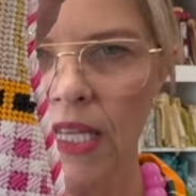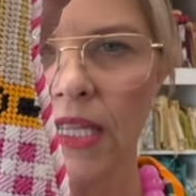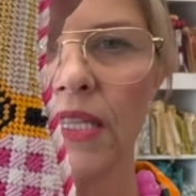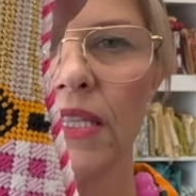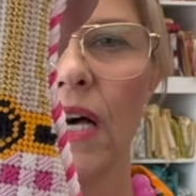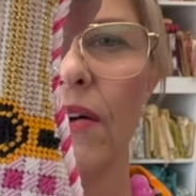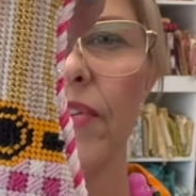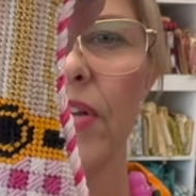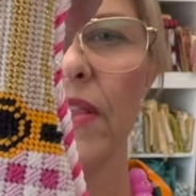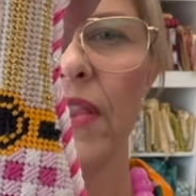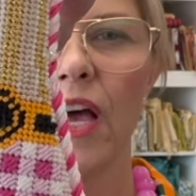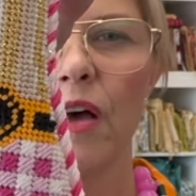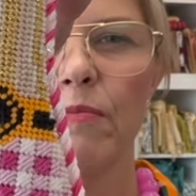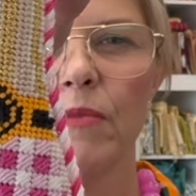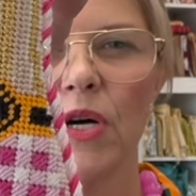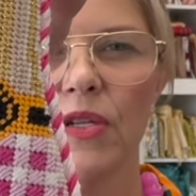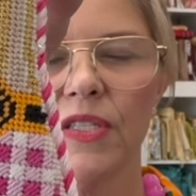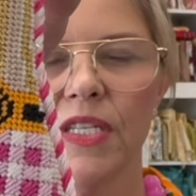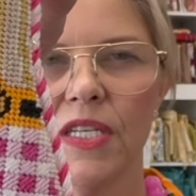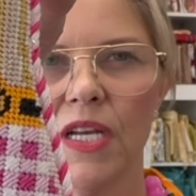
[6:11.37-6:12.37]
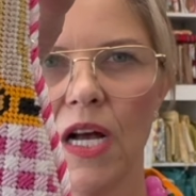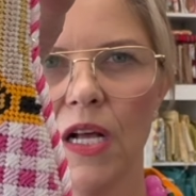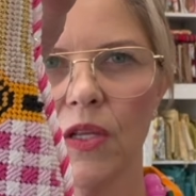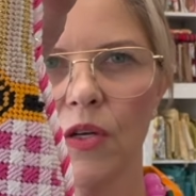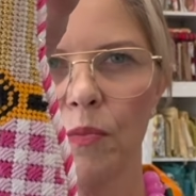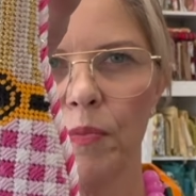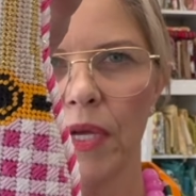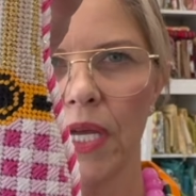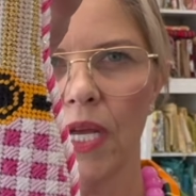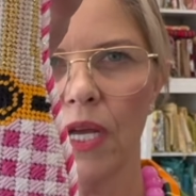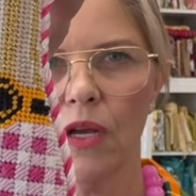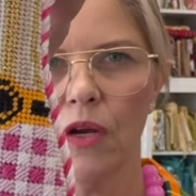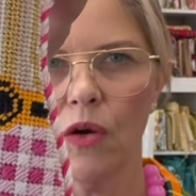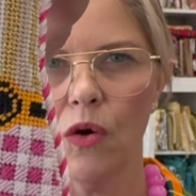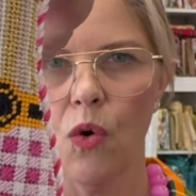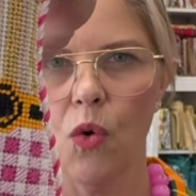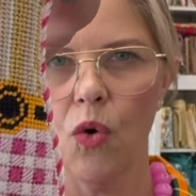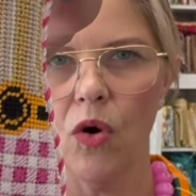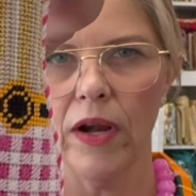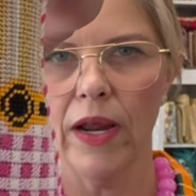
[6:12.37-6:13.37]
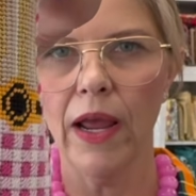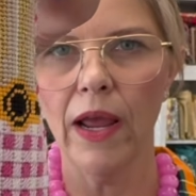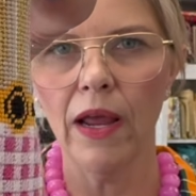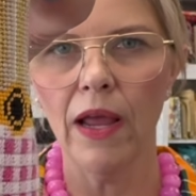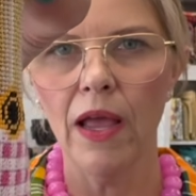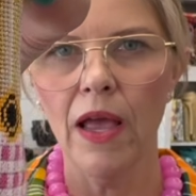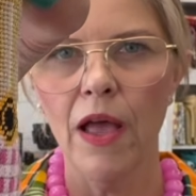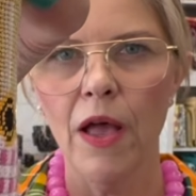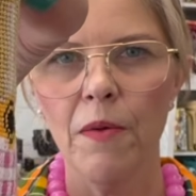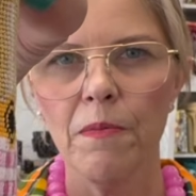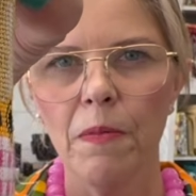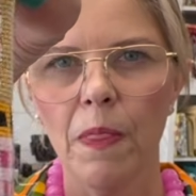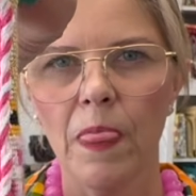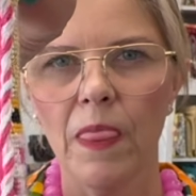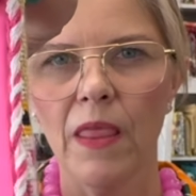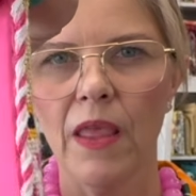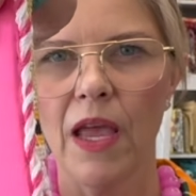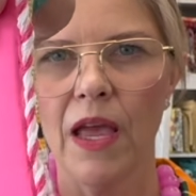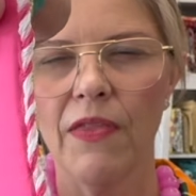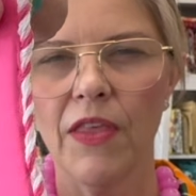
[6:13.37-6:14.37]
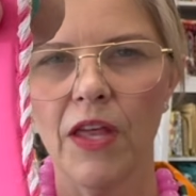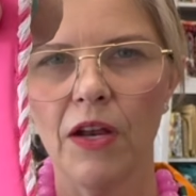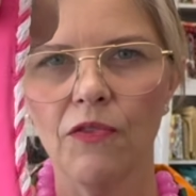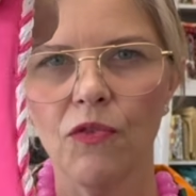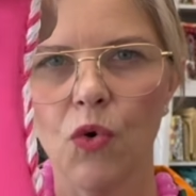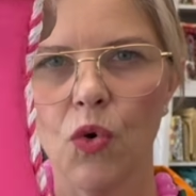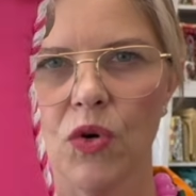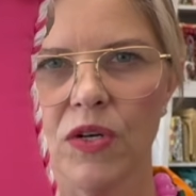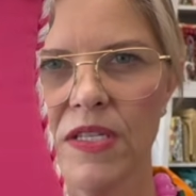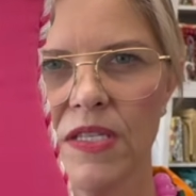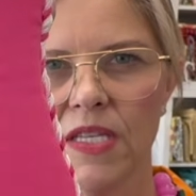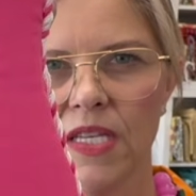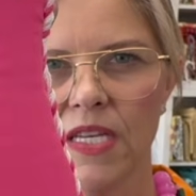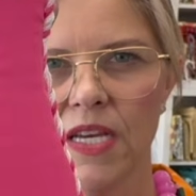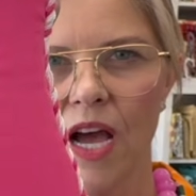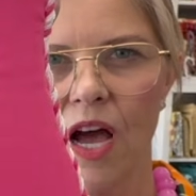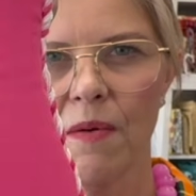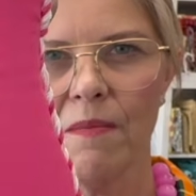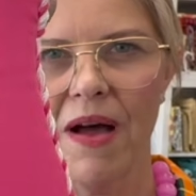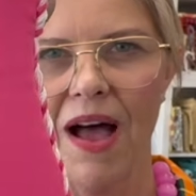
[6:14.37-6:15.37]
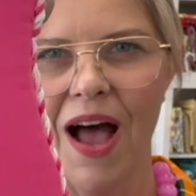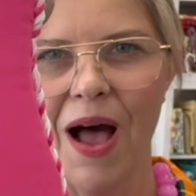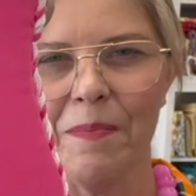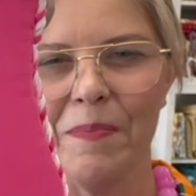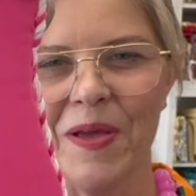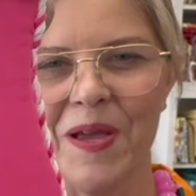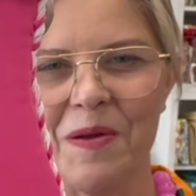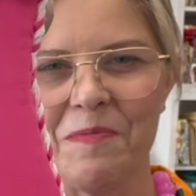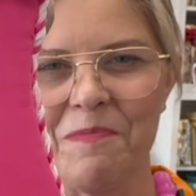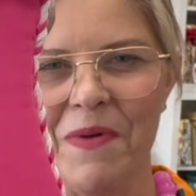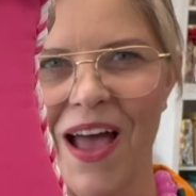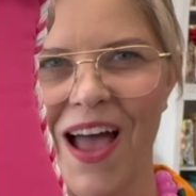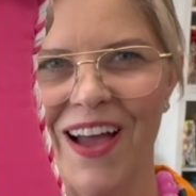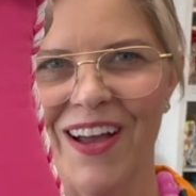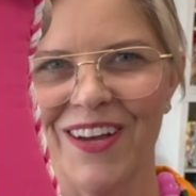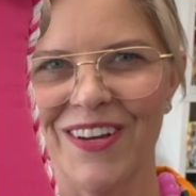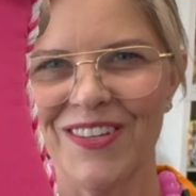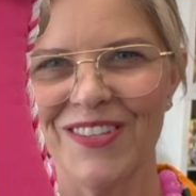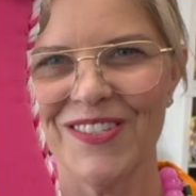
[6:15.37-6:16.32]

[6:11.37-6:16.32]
Loving that multicolor pink cording. And then, of course, the hot pink back.